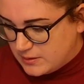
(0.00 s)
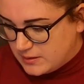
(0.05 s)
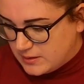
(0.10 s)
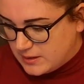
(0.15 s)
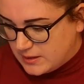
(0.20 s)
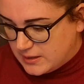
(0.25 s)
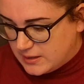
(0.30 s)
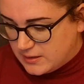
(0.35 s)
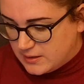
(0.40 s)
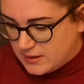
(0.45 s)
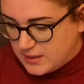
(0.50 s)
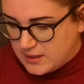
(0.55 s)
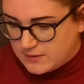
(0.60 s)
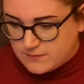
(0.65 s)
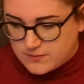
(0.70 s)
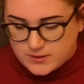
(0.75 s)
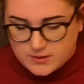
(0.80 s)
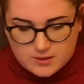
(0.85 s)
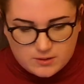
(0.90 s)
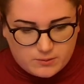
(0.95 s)
And
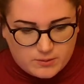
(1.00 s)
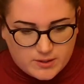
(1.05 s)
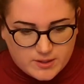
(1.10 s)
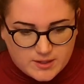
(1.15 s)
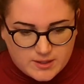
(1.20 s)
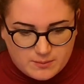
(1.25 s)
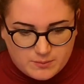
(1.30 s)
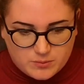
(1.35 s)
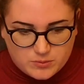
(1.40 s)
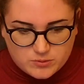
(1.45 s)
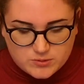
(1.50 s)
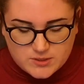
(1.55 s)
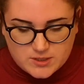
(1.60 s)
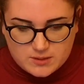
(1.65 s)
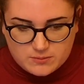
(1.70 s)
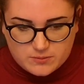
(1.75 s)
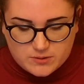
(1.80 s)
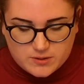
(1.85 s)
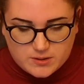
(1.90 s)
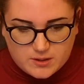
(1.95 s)
even though I get more
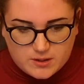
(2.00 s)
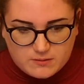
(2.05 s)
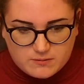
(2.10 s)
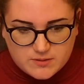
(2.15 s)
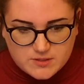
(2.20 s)
time with her,